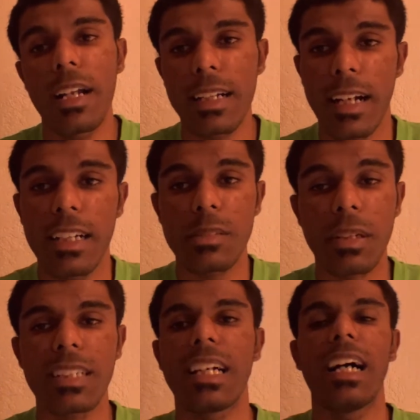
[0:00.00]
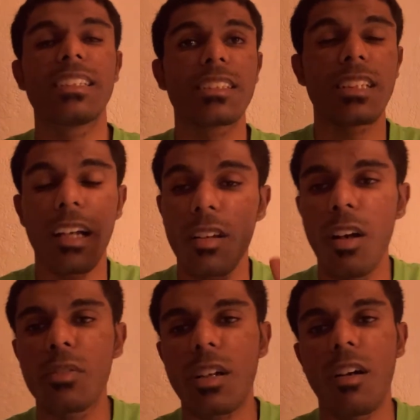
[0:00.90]
guys, because I
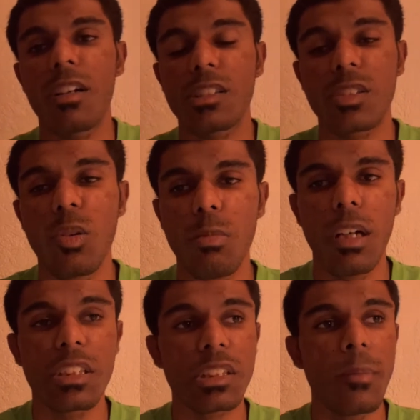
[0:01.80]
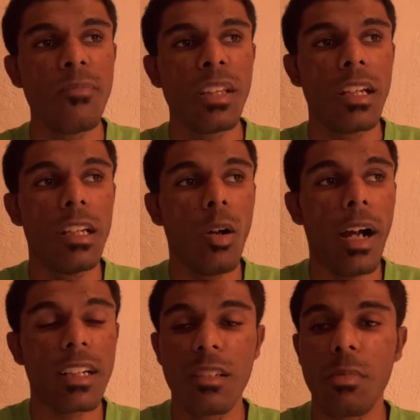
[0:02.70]
love the car so much.
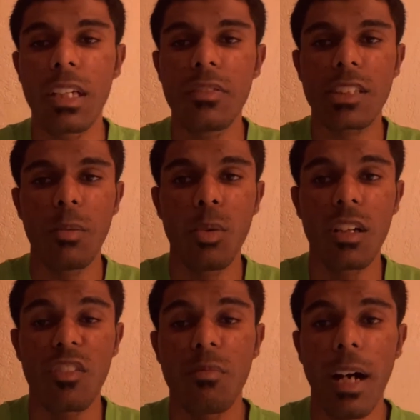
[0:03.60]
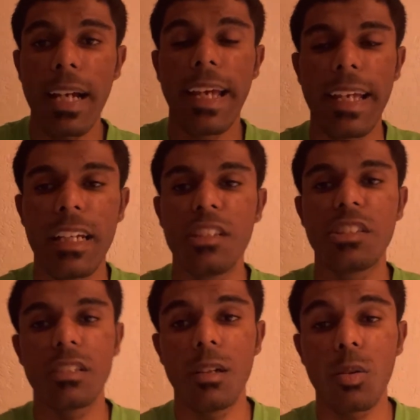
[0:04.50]
I couldn't believe someone of my age,
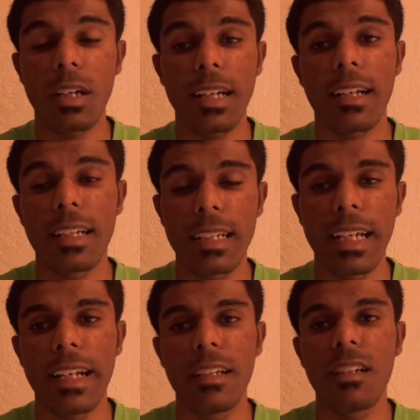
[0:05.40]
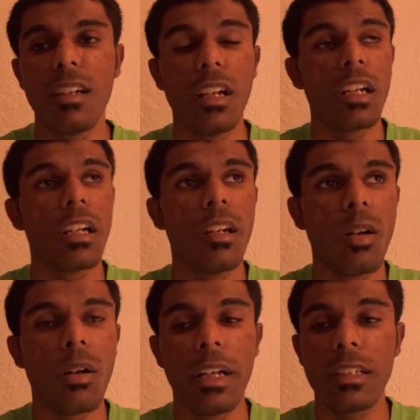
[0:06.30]
could get it,
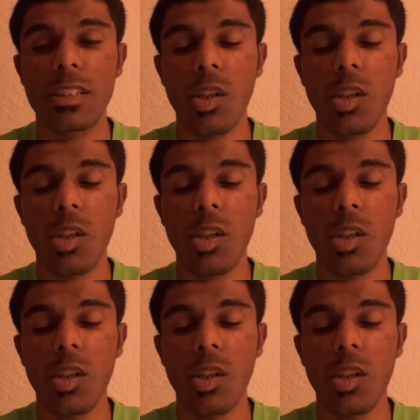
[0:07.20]
and so